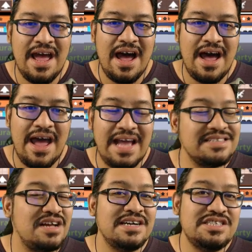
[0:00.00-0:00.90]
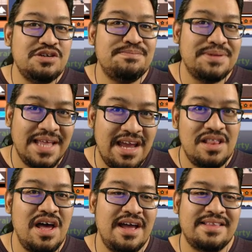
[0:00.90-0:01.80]
Uh, as long as you play a
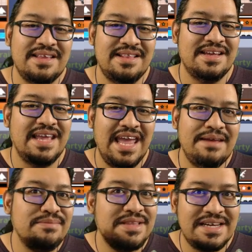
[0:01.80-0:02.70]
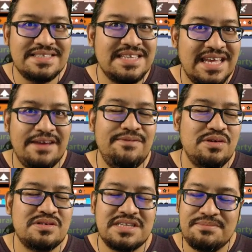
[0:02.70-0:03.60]
lot, the game does give you
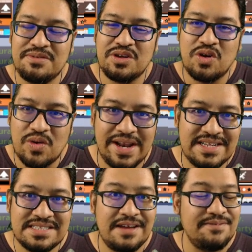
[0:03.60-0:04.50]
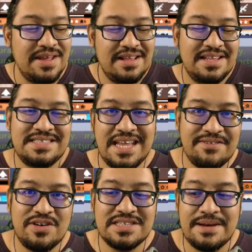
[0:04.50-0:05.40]
some of the greatest stuff. Let's take,
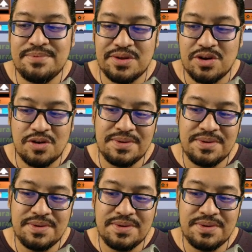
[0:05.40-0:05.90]
for example, the Urban